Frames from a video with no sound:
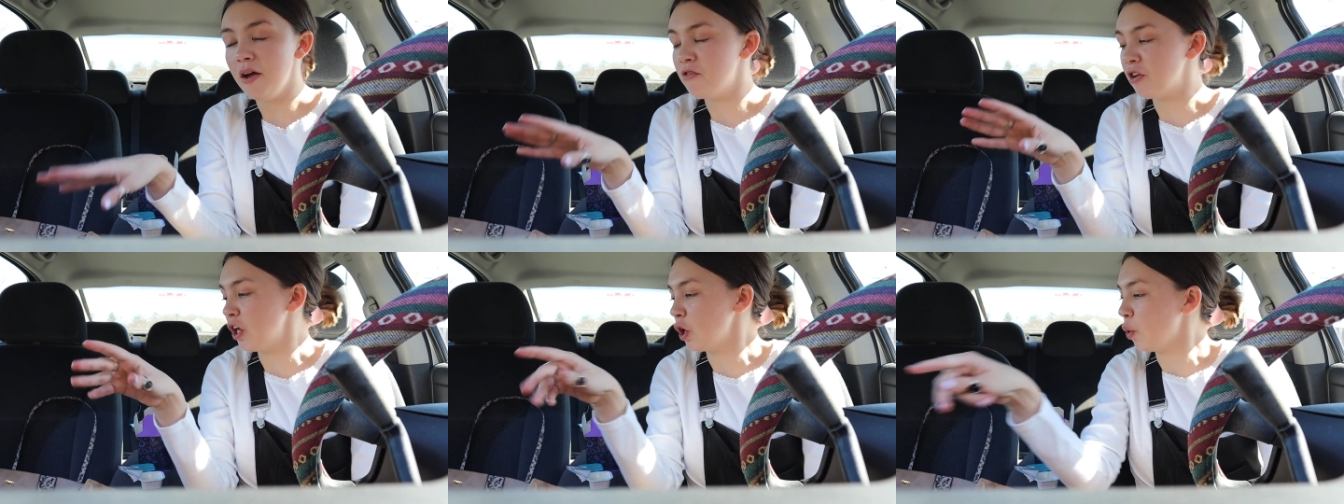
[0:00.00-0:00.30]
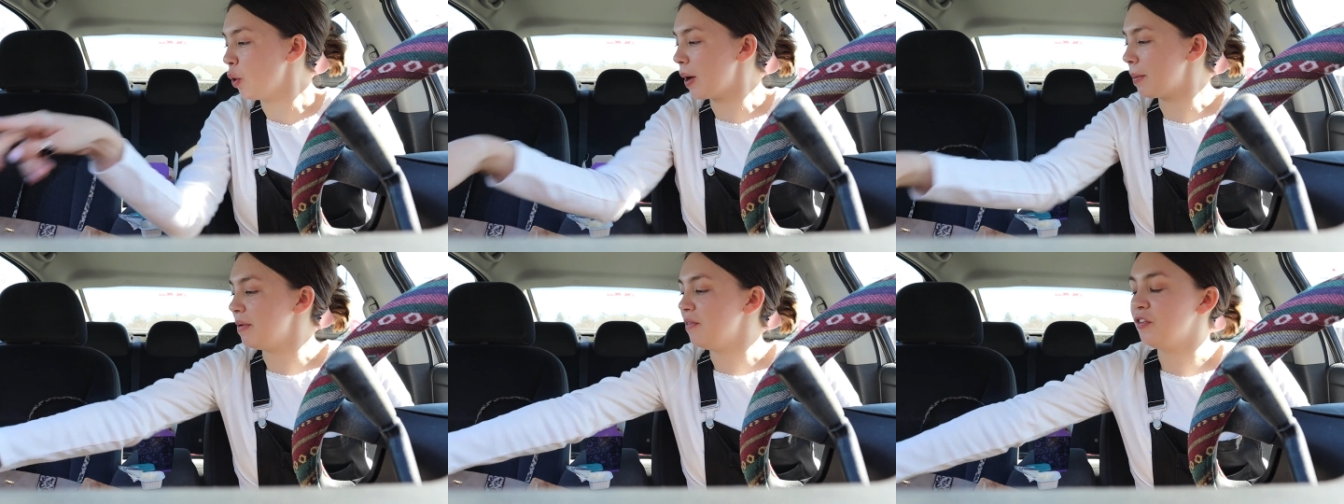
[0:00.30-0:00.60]
really
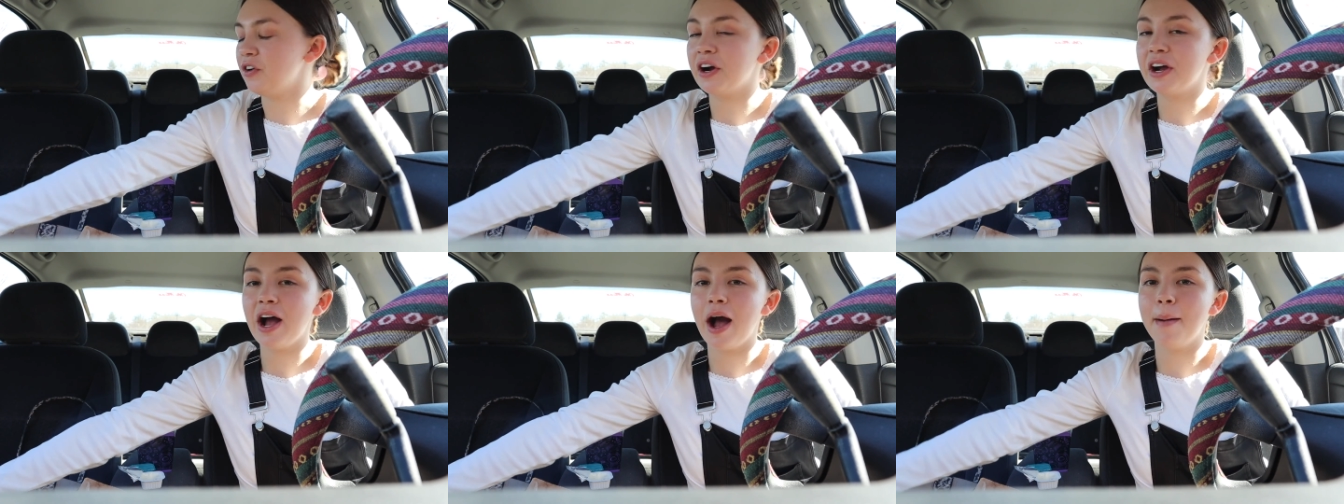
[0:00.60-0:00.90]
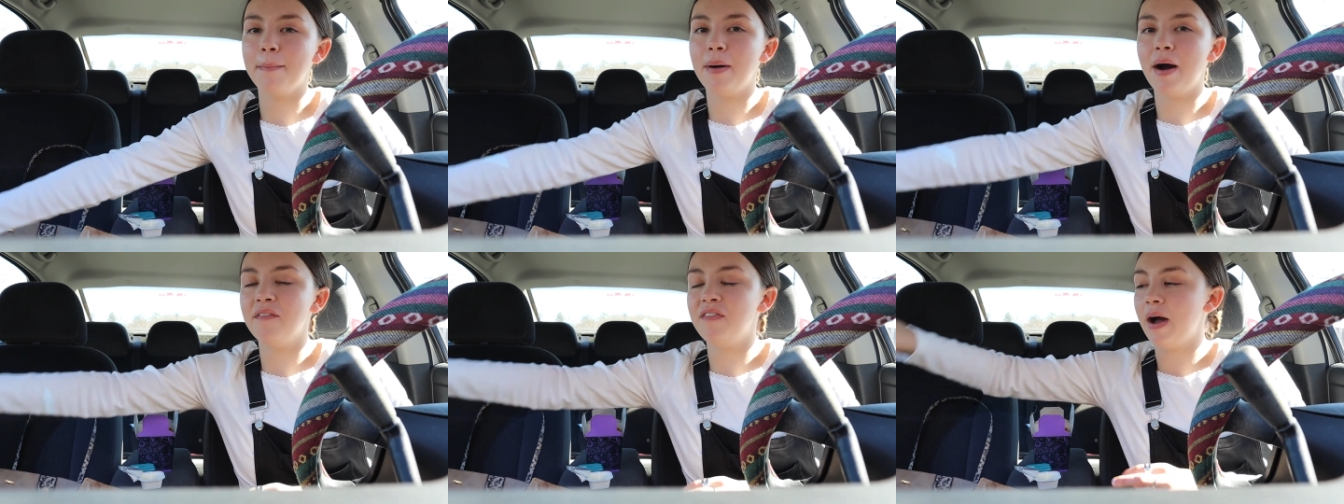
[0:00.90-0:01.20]
quick before I
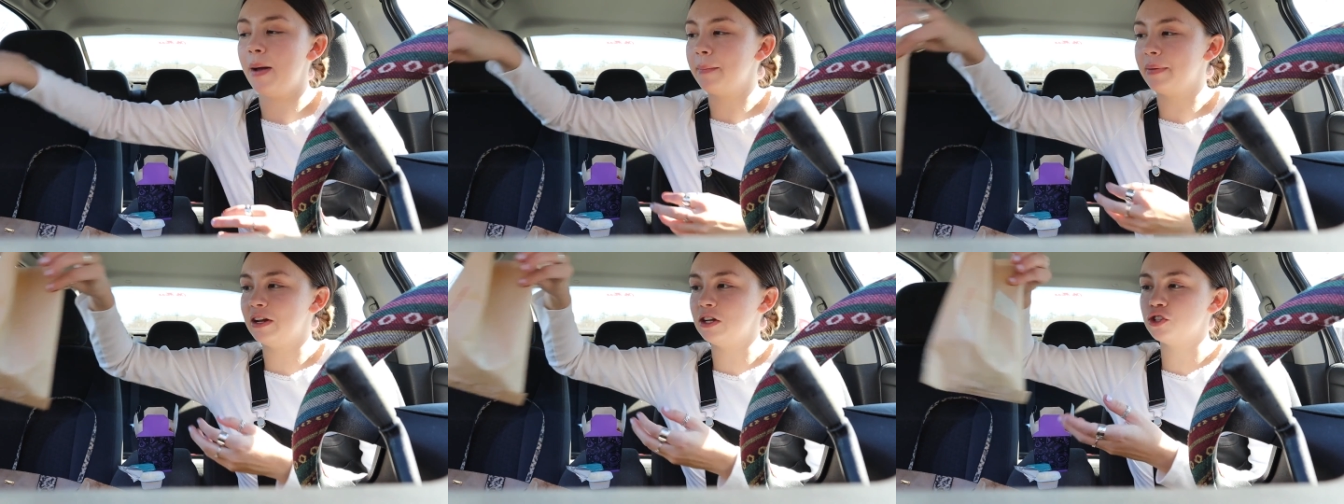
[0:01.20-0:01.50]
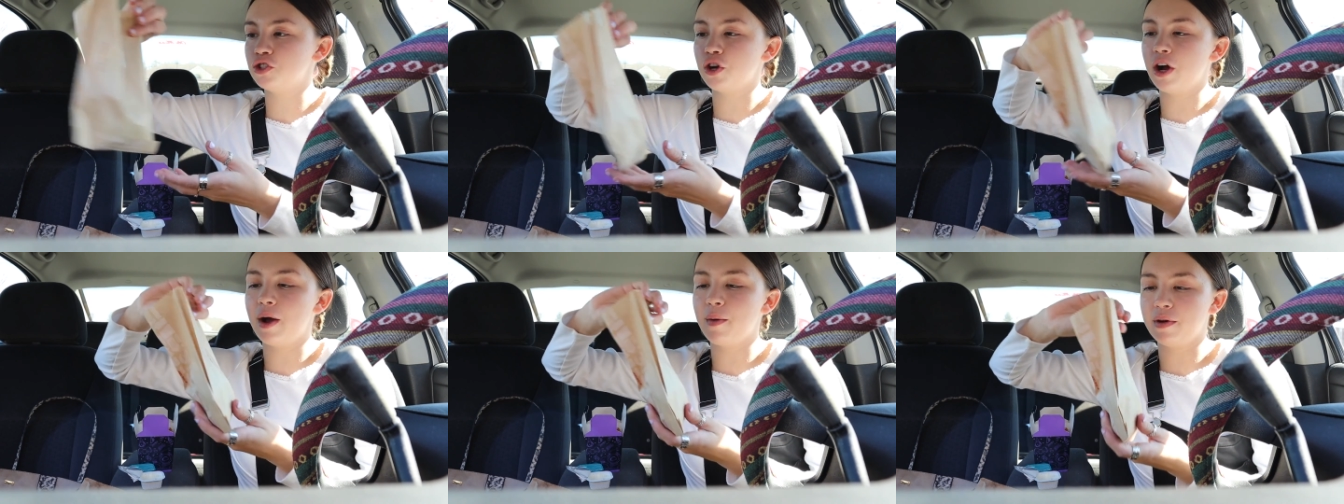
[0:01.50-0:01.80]
hop off, I'm gonna
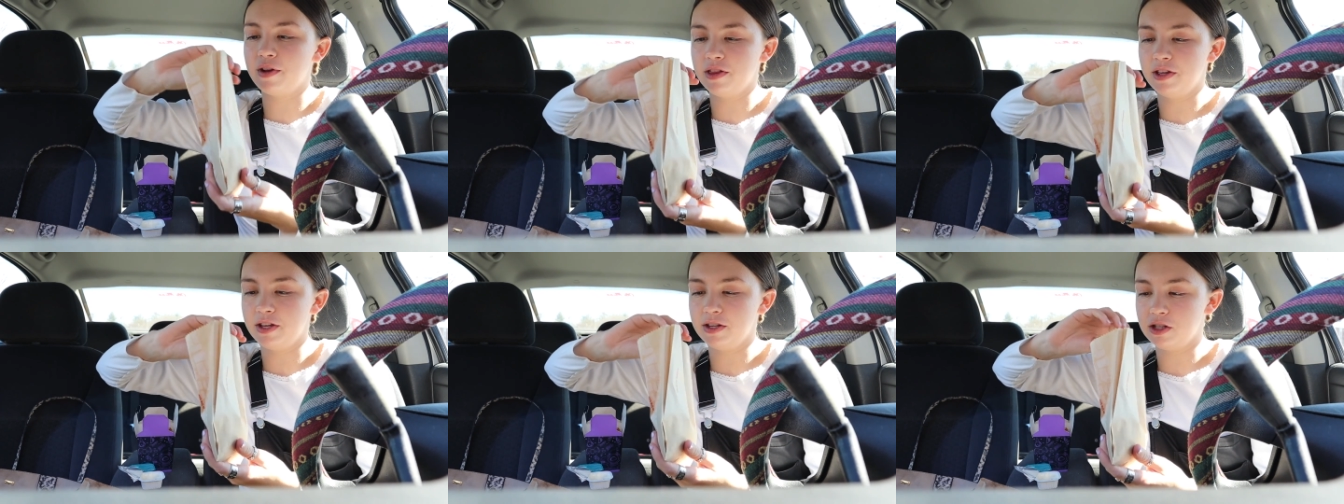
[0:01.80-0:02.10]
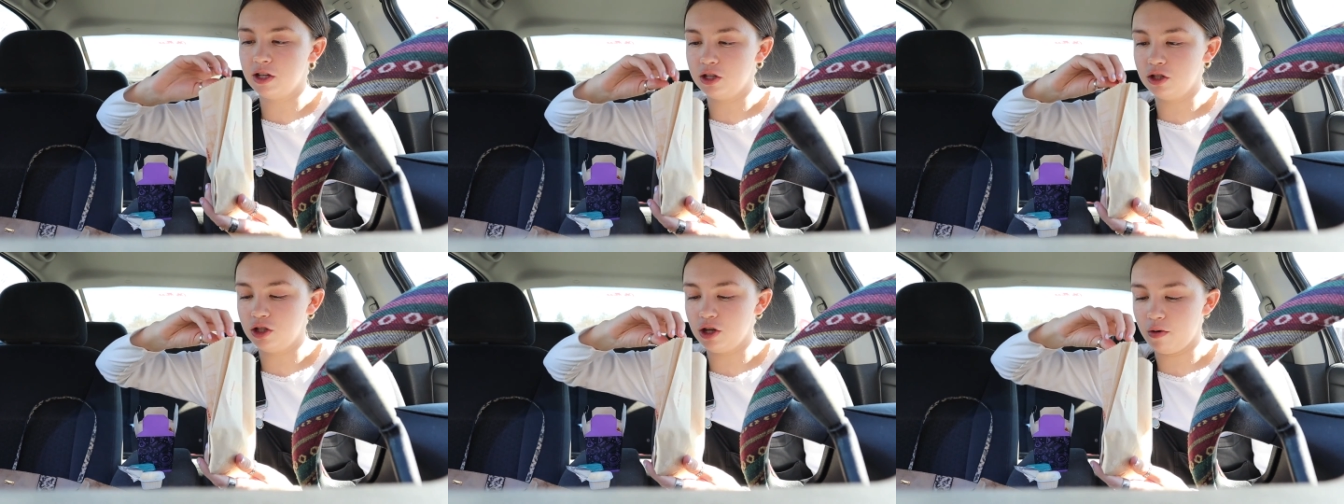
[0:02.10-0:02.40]
try one of
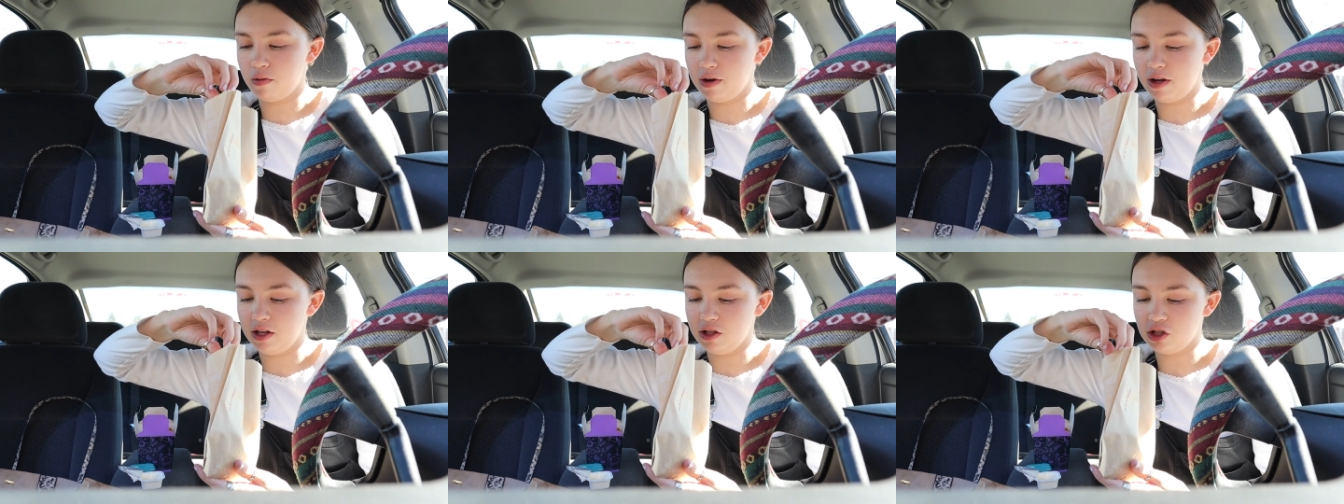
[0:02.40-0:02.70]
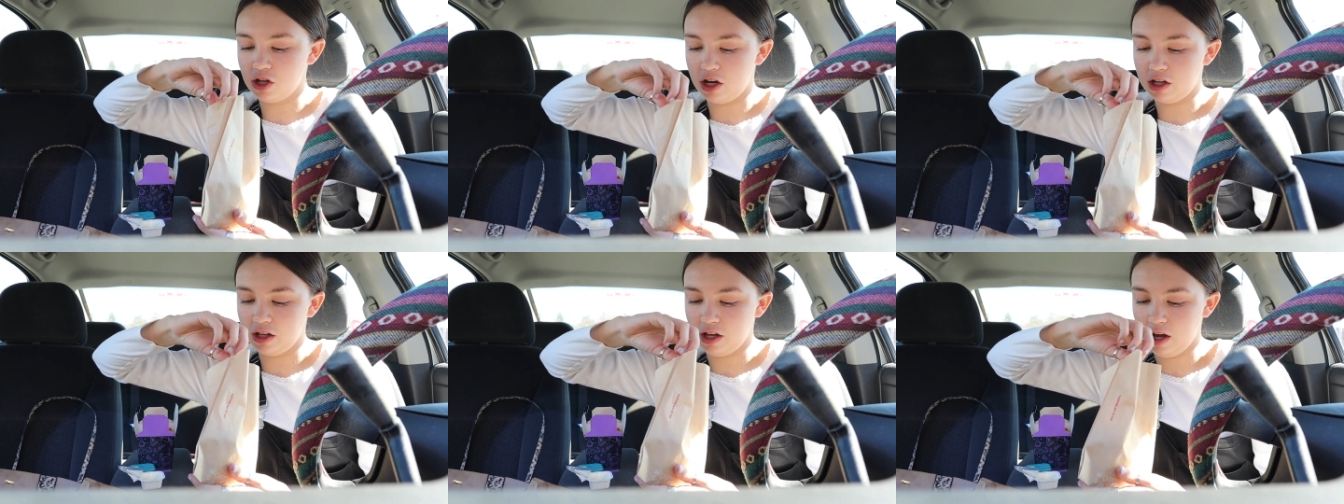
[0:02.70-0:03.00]
these
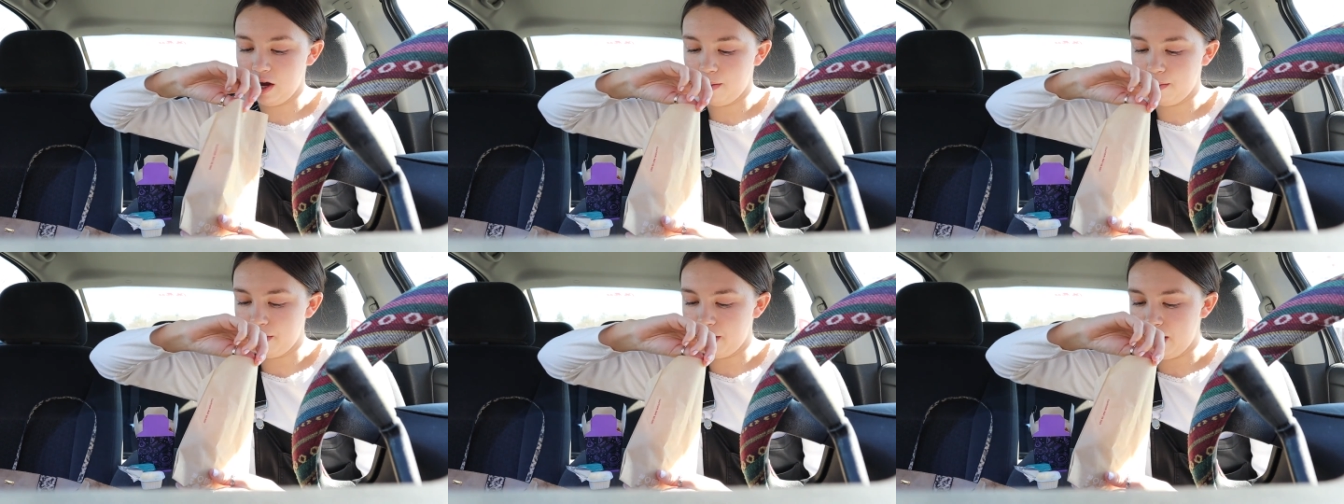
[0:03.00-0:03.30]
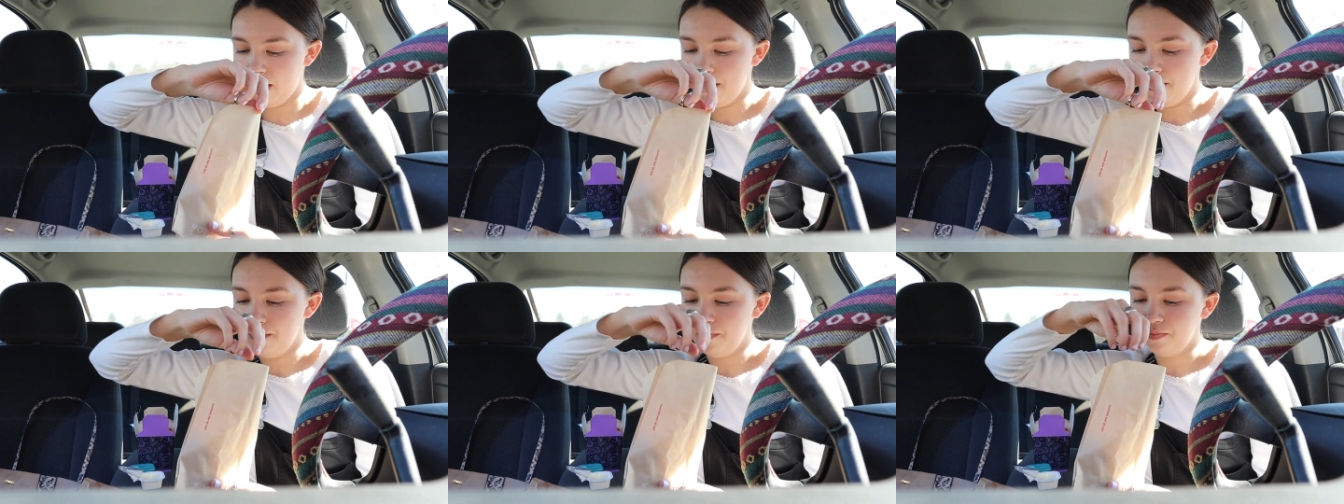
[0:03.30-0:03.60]
donuts on
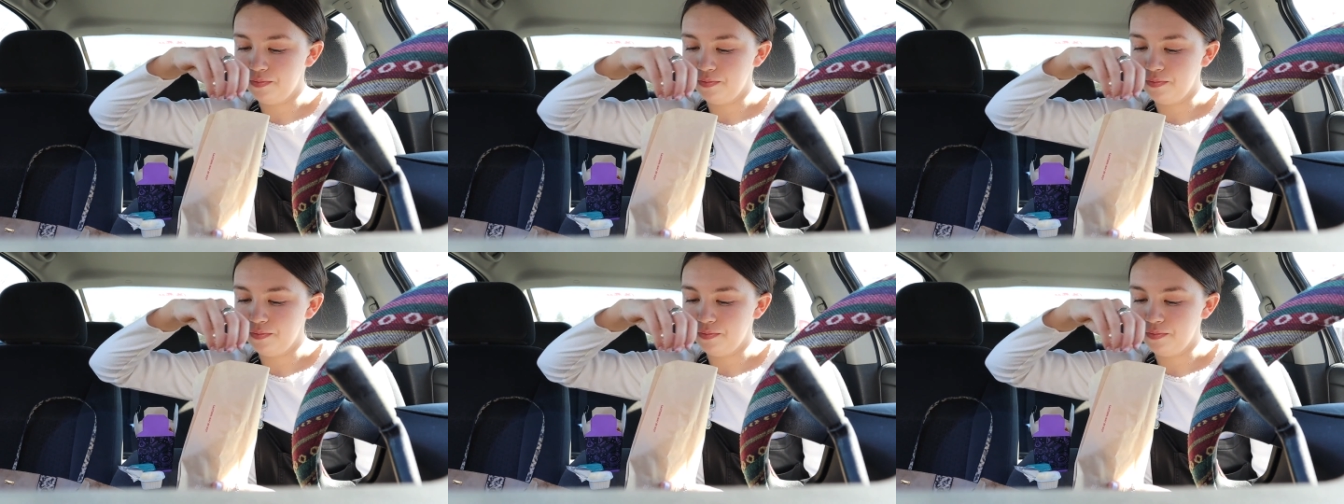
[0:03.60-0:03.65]
camera.